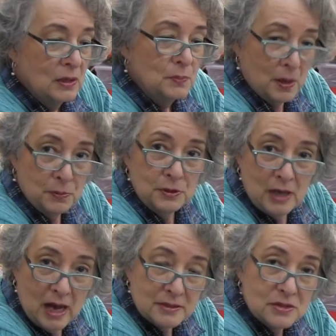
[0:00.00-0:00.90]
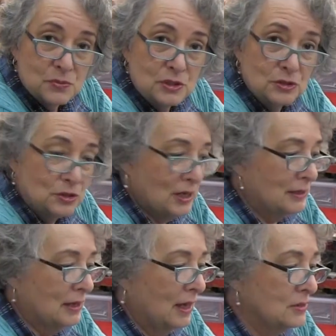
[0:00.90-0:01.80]
peppered cottons, which are
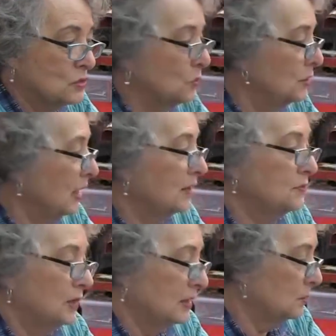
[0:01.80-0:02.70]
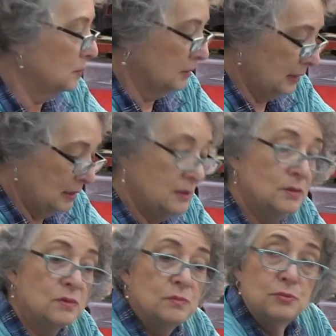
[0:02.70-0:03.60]
shot cottons, were not available
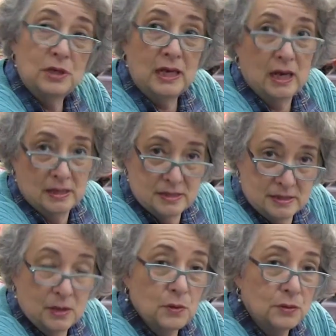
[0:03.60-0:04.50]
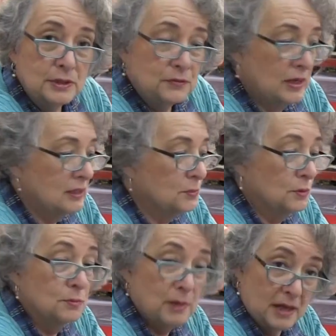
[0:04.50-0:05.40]
in pre-cuts. They were only
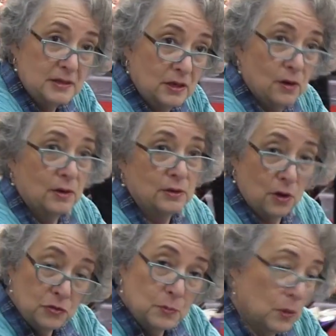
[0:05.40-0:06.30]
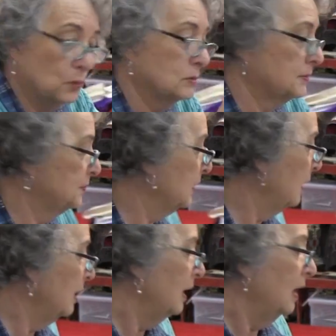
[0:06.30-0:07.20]
available by the yard on the bolt,
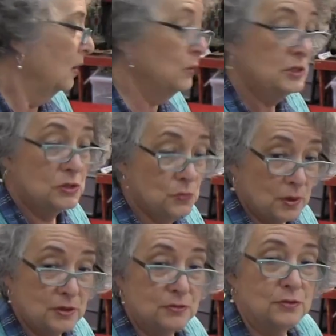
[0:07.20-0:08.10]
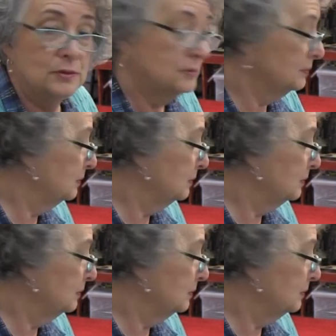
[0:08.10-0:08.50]
which is wonderful.